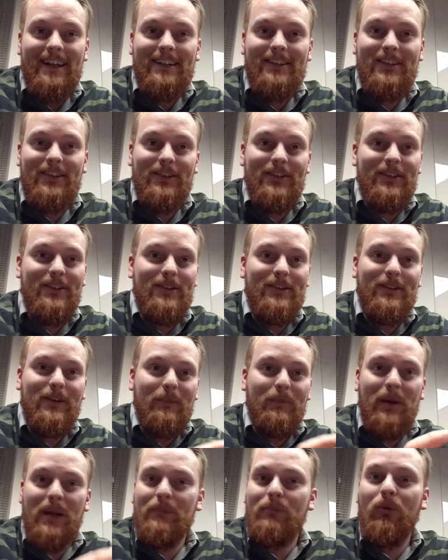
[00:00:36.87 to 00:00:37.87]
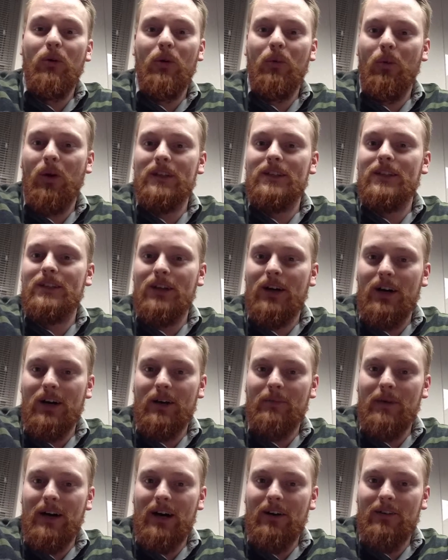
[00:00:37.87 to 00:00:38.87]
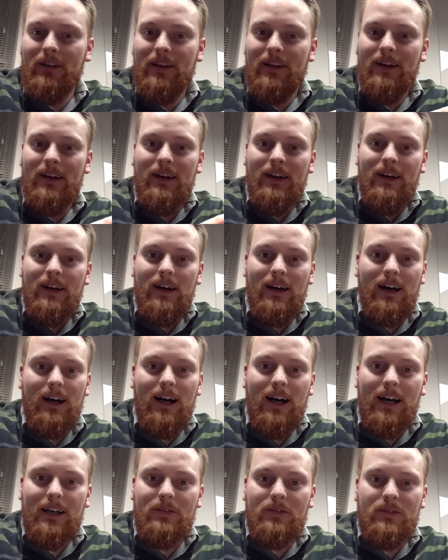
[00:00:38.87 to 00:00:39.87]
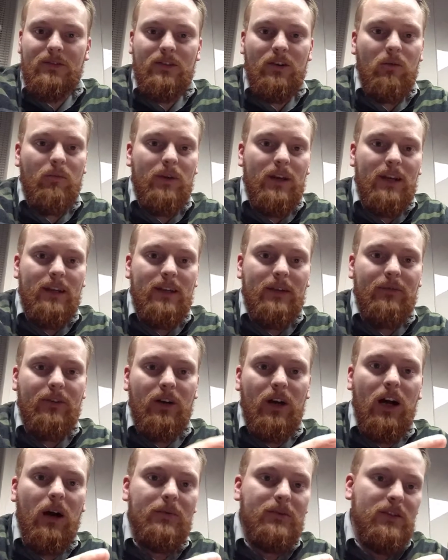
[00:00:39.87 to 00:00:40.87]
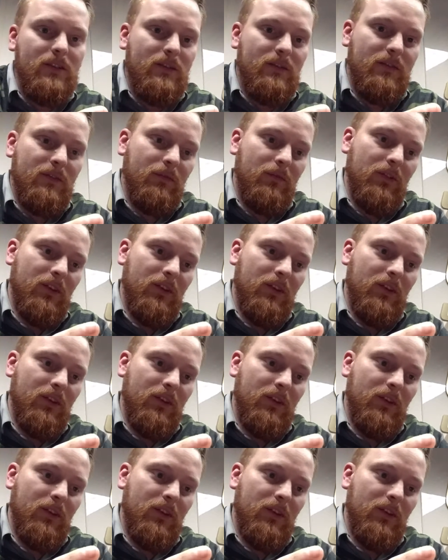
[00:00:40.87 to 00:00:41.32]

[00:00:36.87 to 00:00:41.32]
to to, pinpoint what to talk about because uh, there's so many different options.